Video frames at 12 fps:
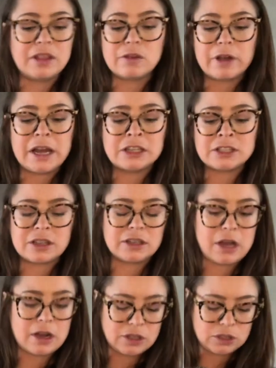the range that the
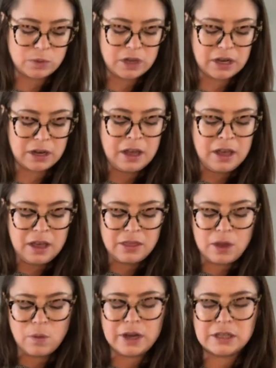doctors want.
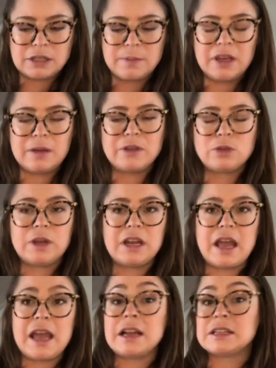They want it to be between
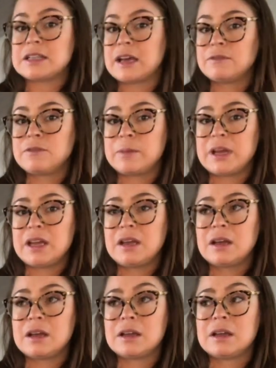8 and 10 for me.
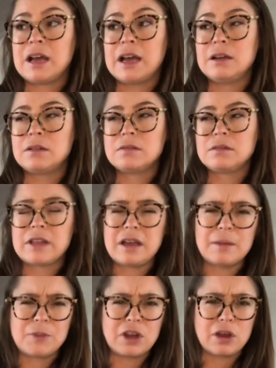I don't think
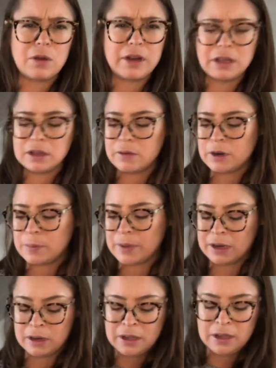I'm going to go any lower,
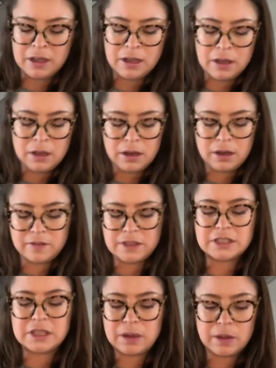but
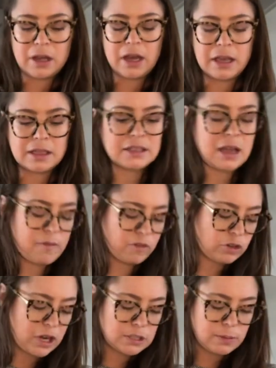obviously at the time of
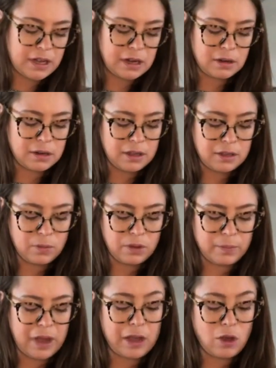transplant,
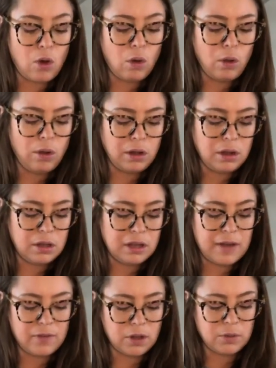my goal
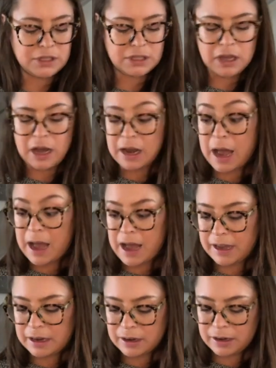level was a lot
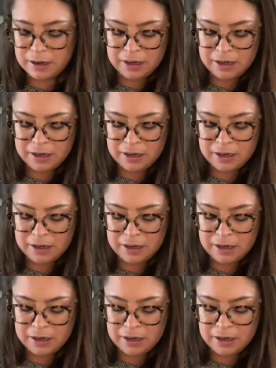higher.